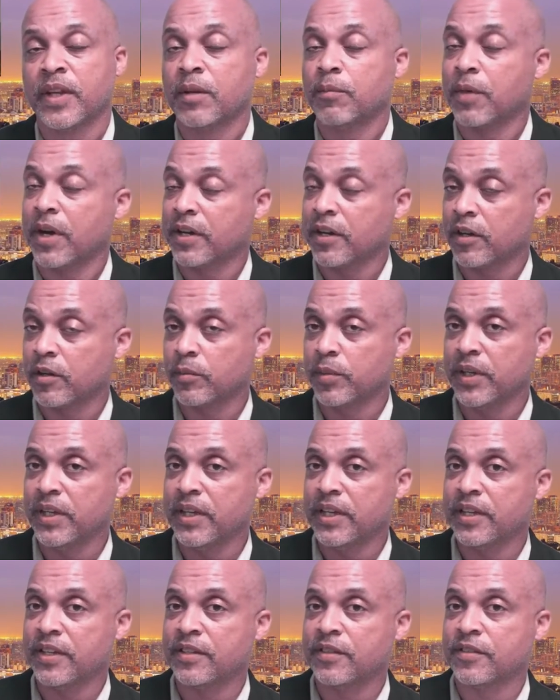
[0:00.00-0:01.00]
Mike Huckabee
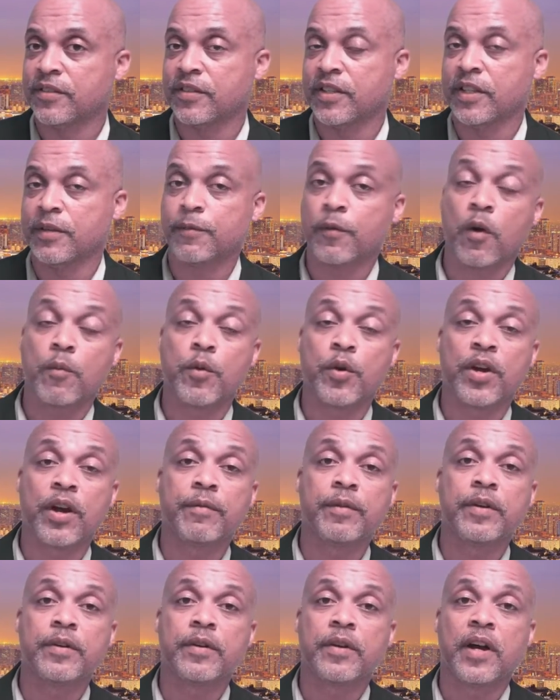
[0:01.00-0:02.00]
is the former
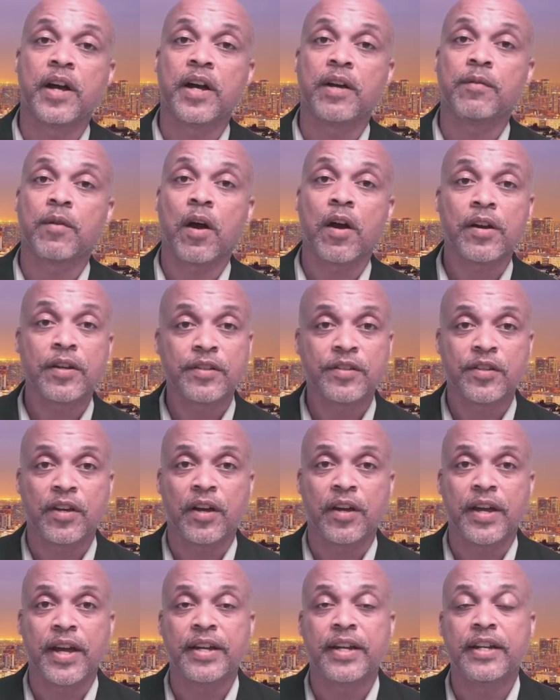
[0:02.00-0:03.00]
governor of Arkansas
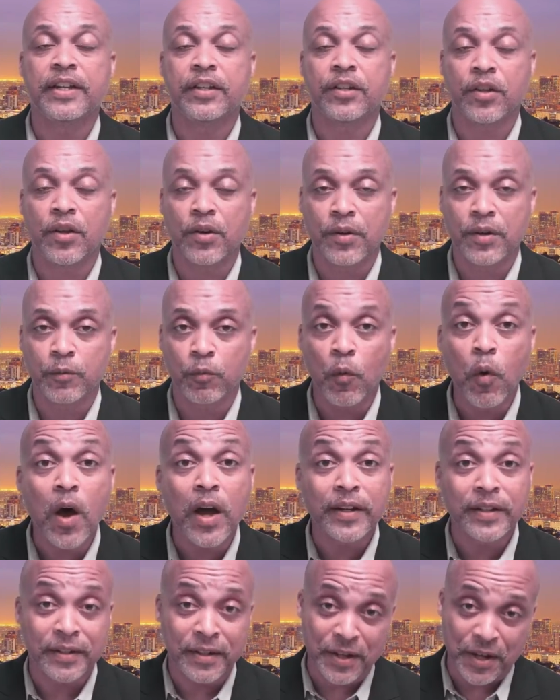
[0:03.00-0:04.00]
and
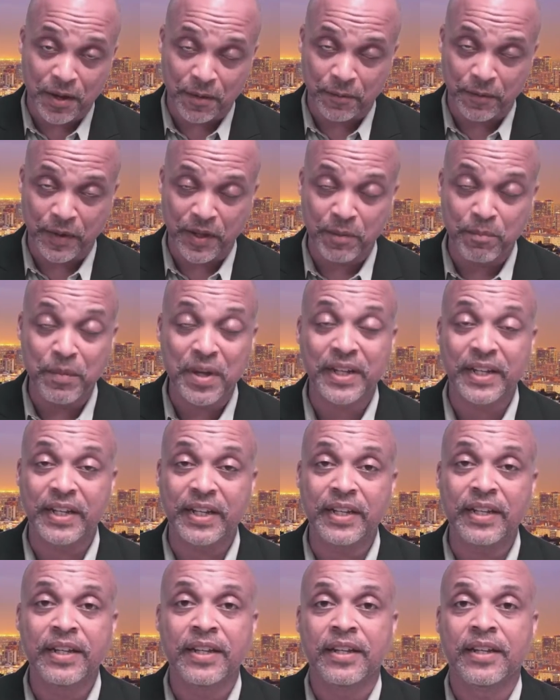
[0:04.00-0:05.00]
one of the
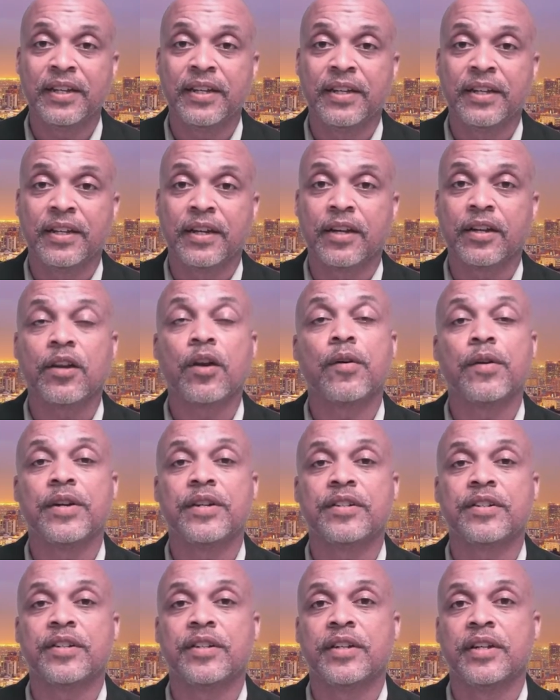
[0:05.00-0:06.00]
many
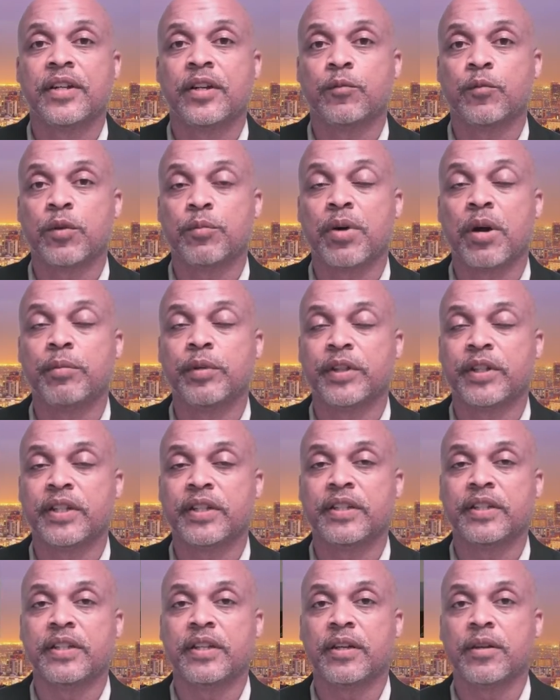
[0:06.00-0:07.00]
current
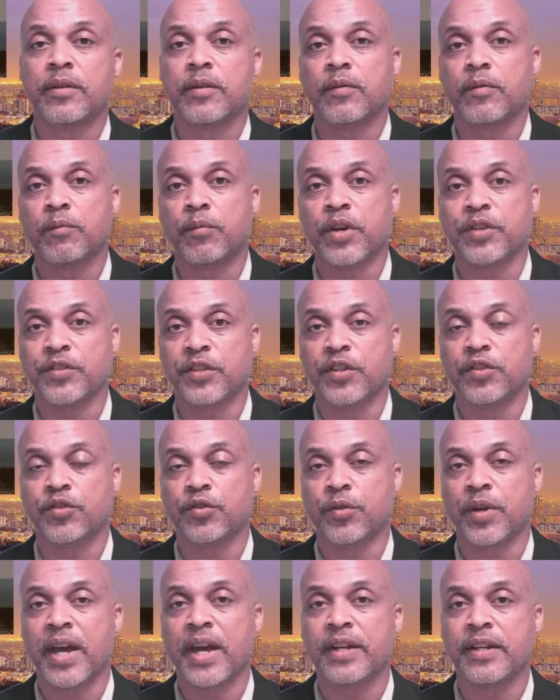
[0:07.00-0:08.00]
Republican presidential
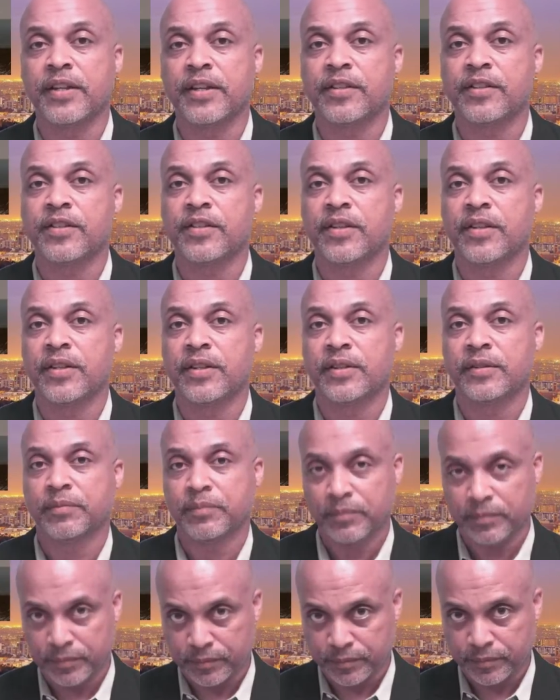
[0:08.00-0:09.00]
candidates.
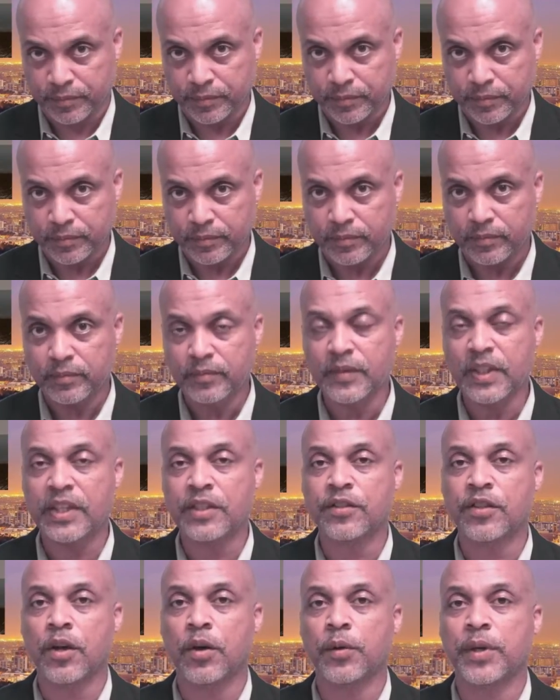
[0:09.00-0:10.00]

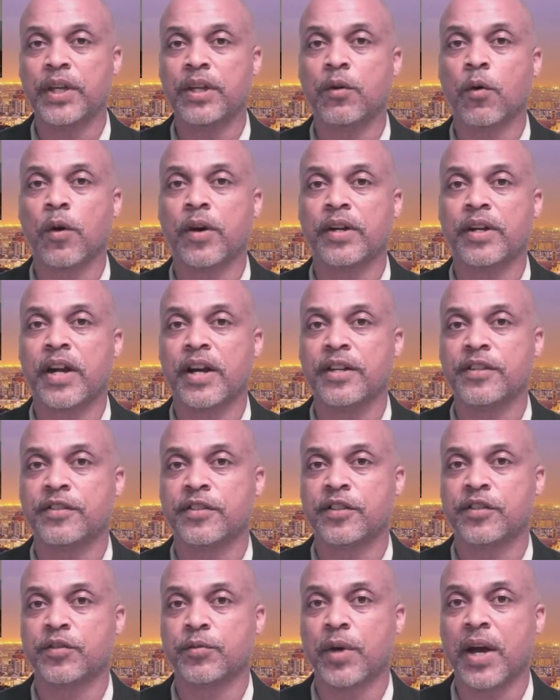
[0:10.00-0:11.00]
So he organized
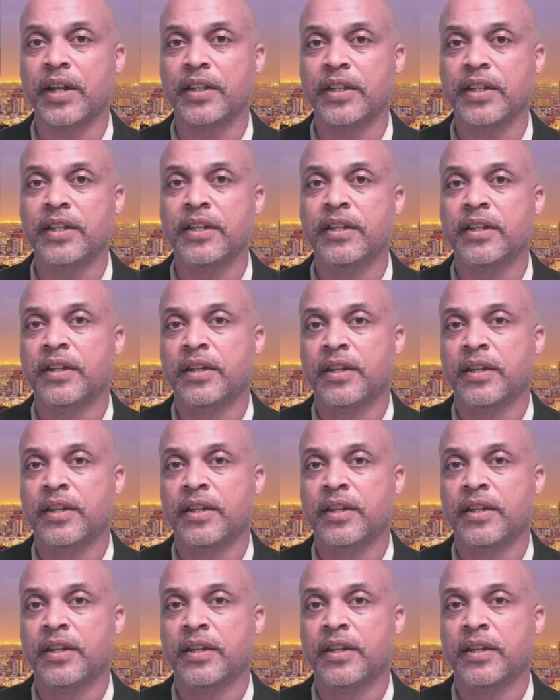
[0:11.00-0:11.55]
this rally,